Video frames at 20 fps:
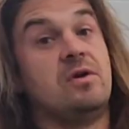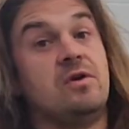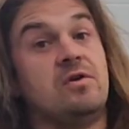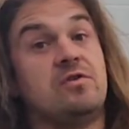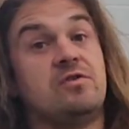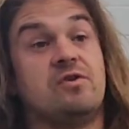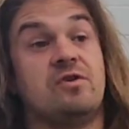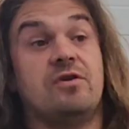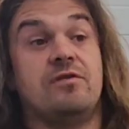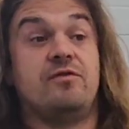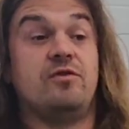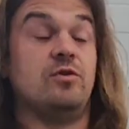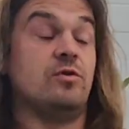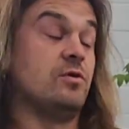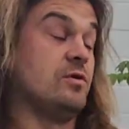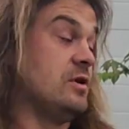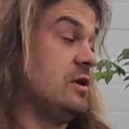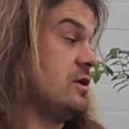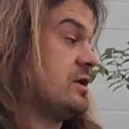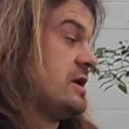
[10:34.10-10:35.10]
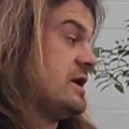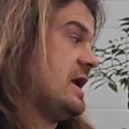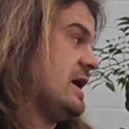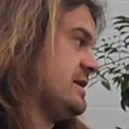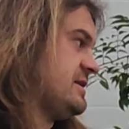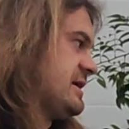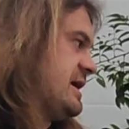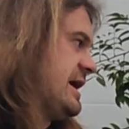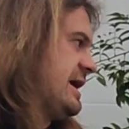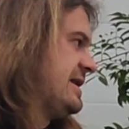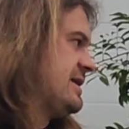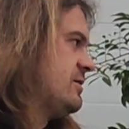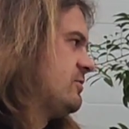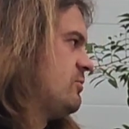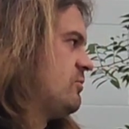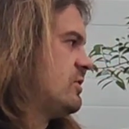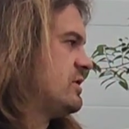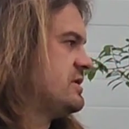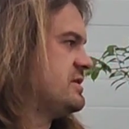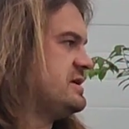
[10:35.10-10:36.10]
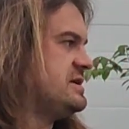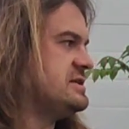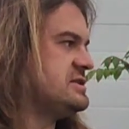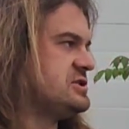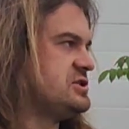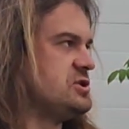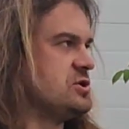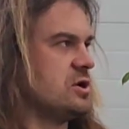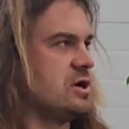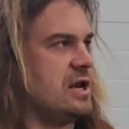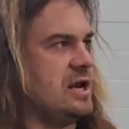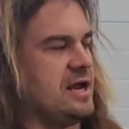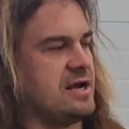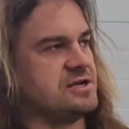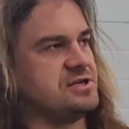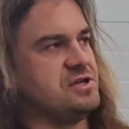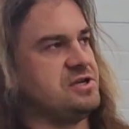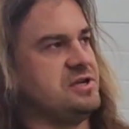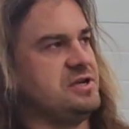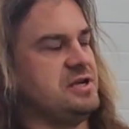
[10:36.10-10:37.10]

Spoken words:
So if you're looking at adding one of these to your collection,